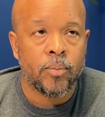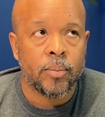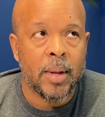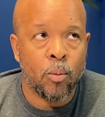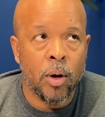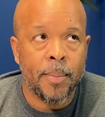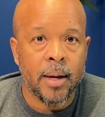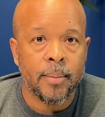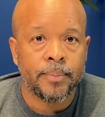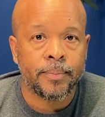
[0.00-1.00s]
It will
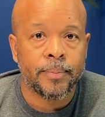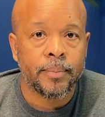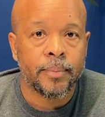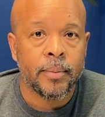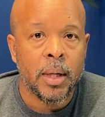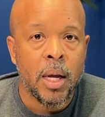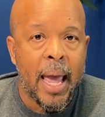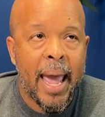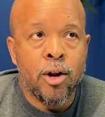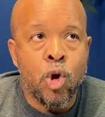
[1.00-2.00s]
be.
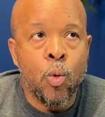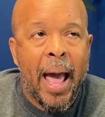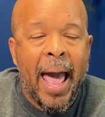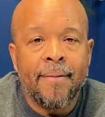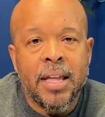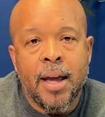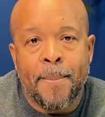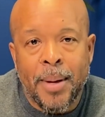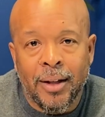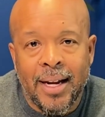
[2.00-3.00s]
And you have the
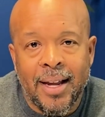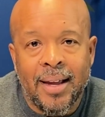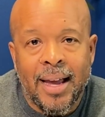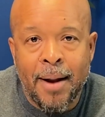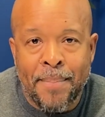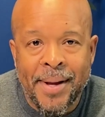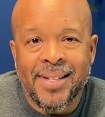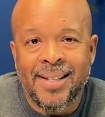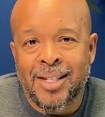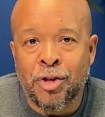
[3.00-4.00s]
ability in
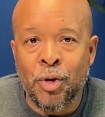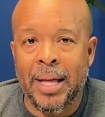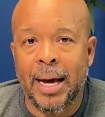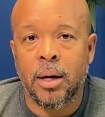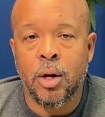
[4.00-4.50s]
business to do that.